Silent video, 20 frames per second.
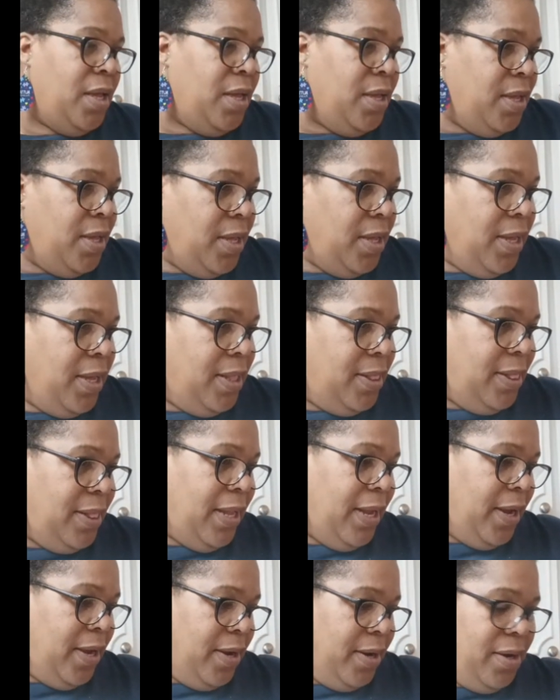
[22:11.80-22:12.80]
in
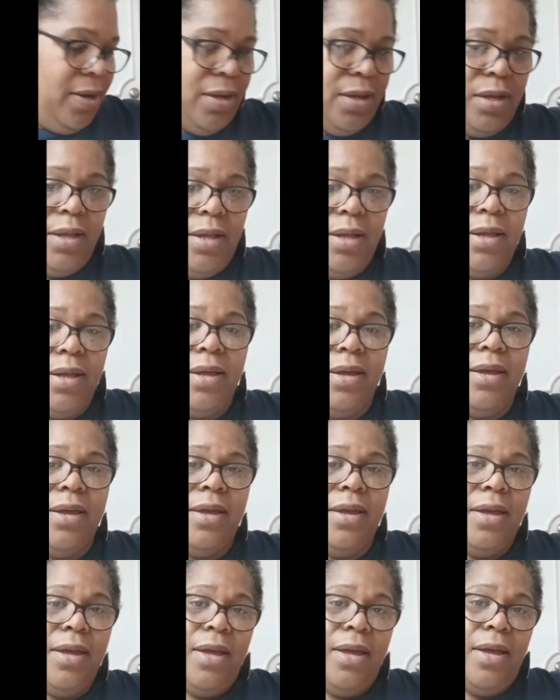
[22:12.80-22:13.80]
there
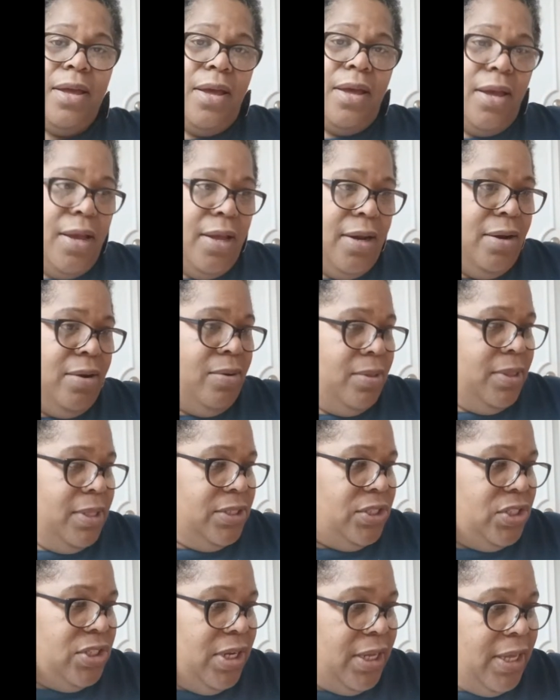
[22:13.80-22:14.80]
and on the
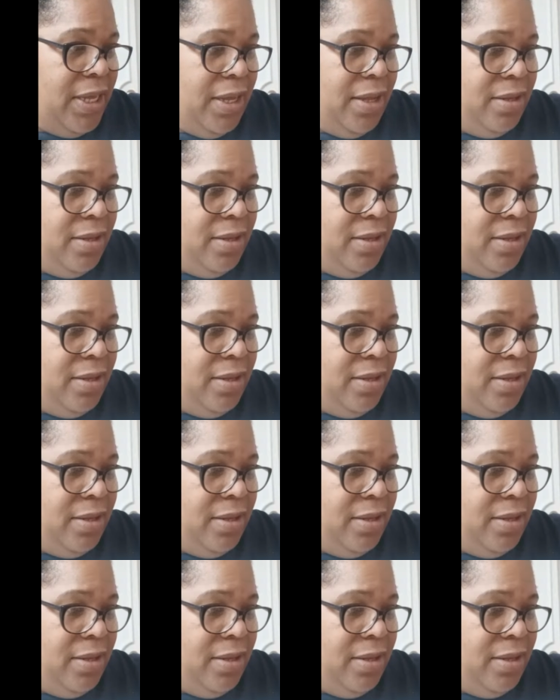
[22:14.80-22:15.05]
chicken.